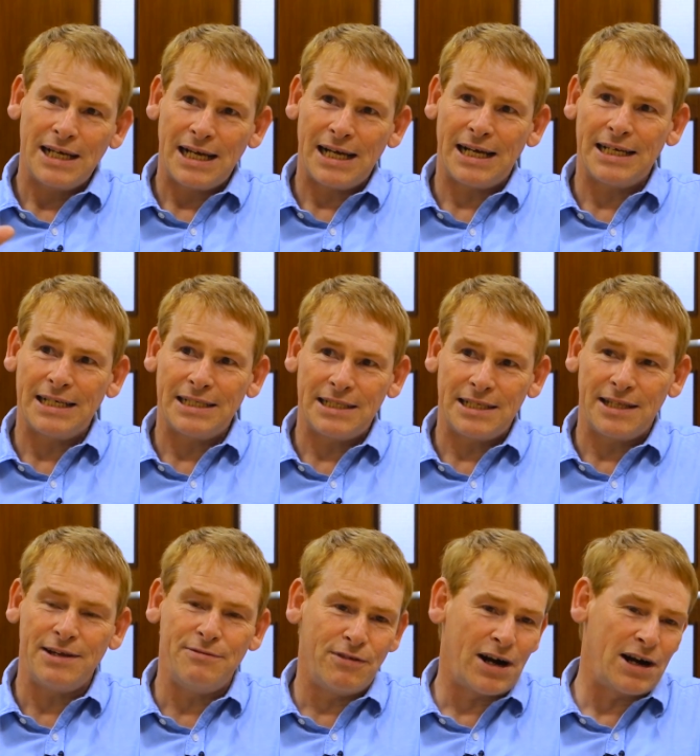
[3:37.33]
and
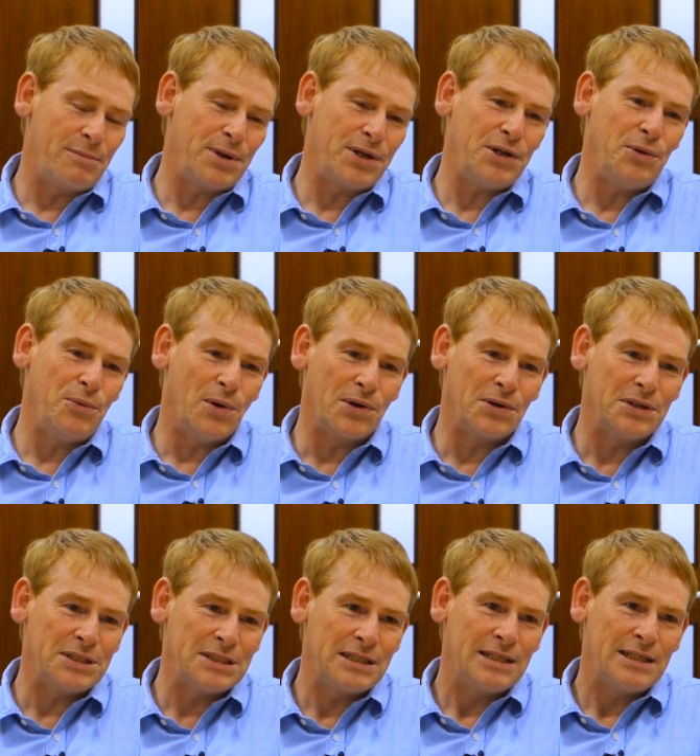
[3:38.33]
the environment you
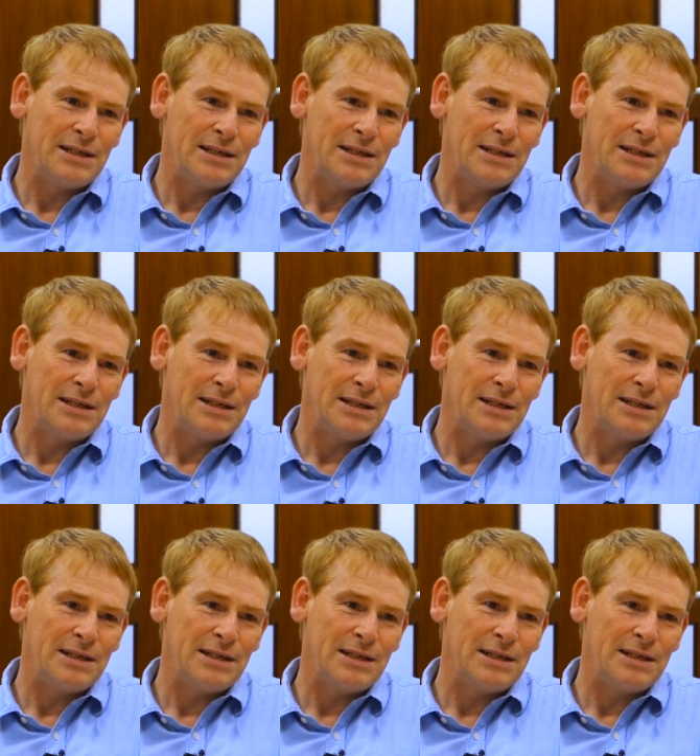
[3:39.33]
want.